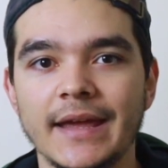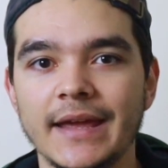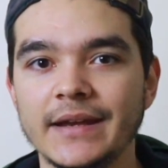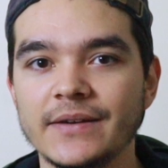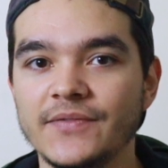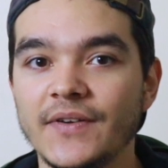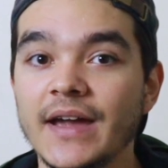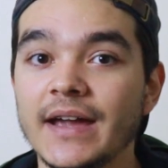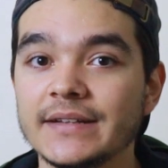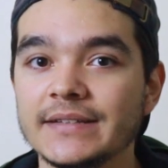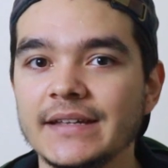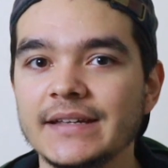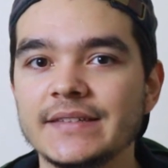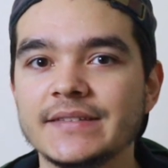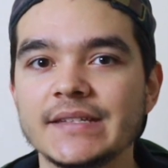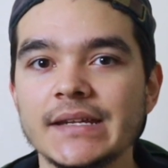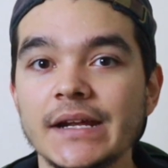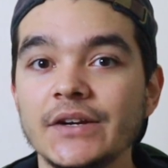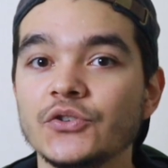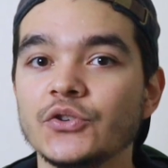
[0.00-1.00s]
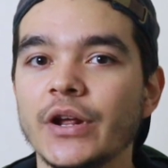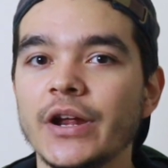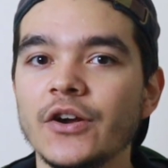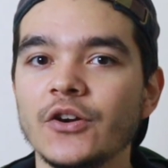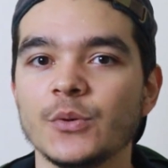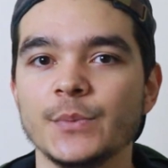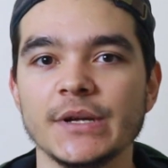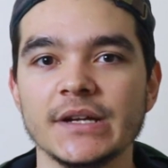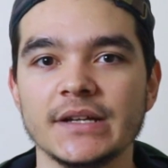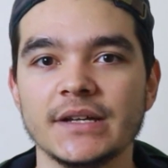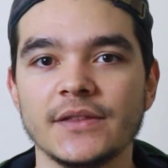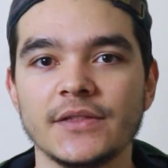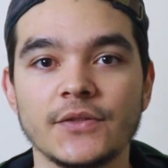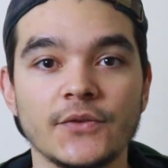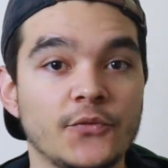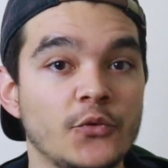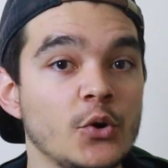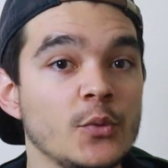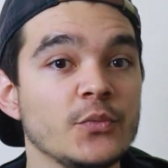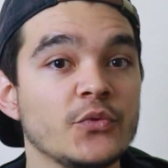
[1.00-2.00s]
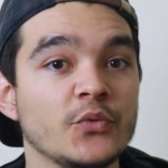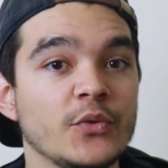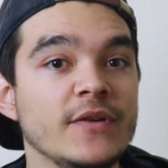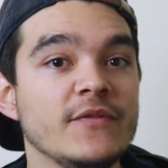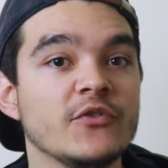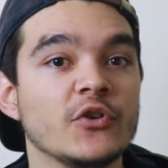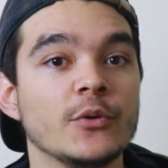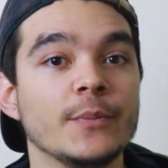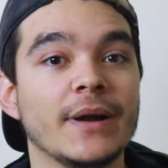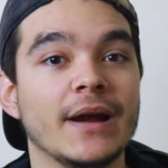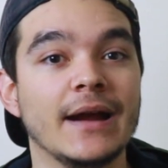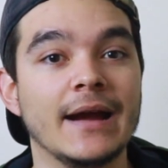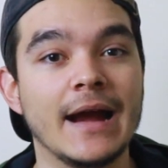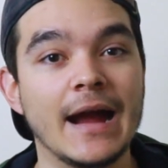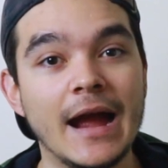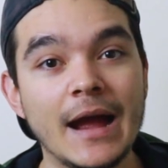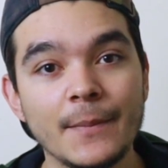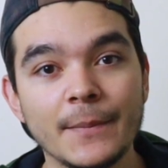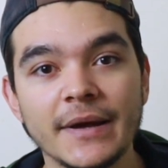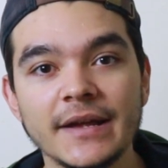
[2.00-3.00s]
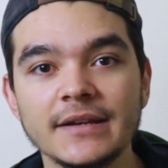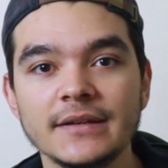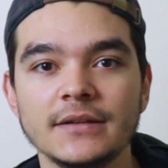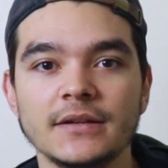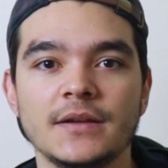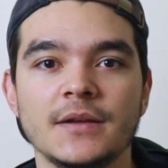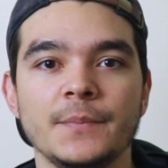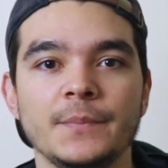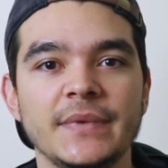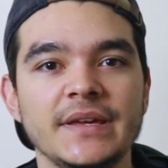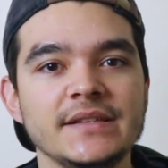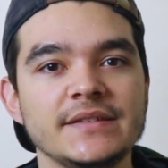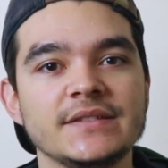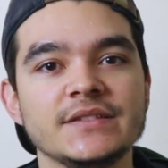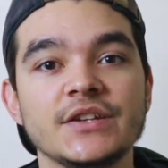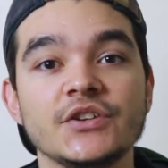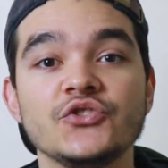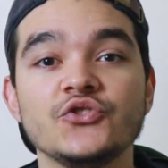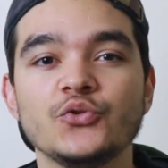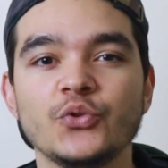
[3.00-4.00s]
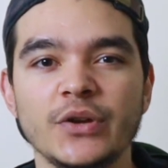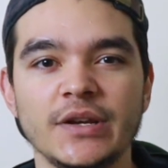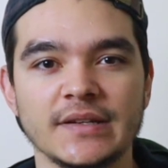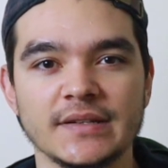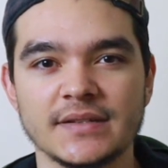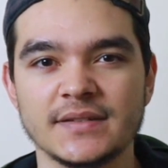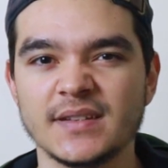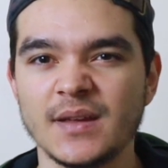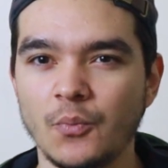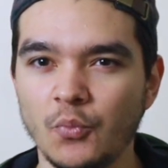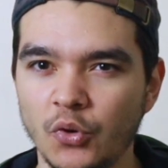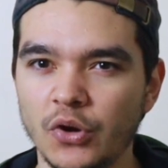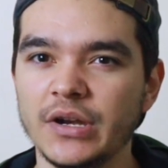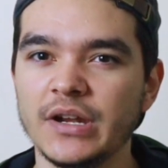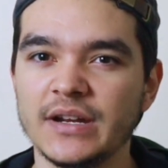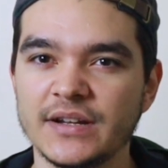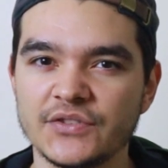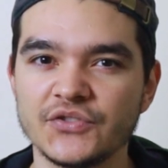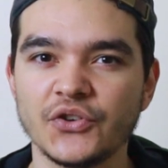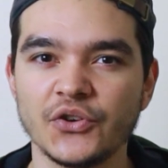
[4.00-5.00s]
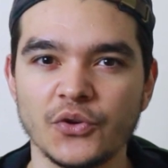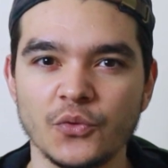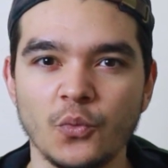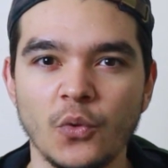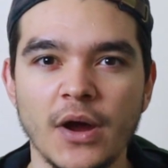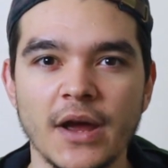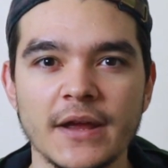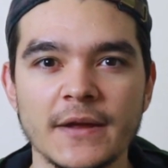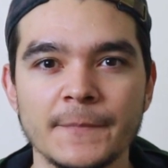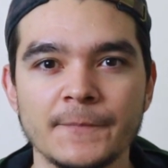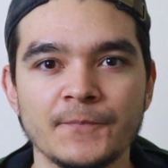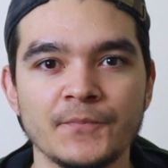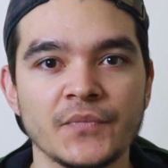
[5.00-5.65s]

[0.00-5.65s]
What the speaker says: In fact, in standard Arabic, the Form 3 verb amal means to treat someone in a certain way.